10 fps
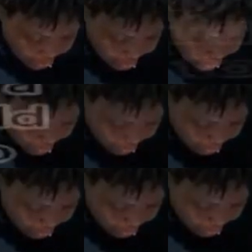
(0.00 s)
number
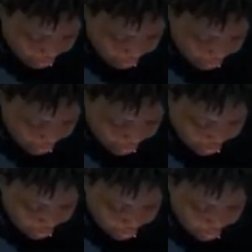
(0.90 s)
3, if there are
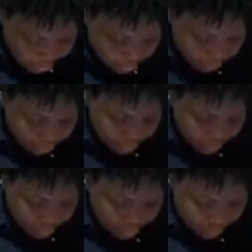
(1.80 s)
embedded
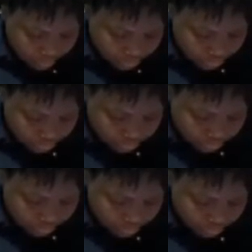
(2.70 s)
objects, do not
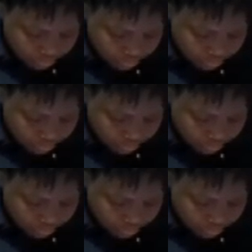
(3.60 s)
remove.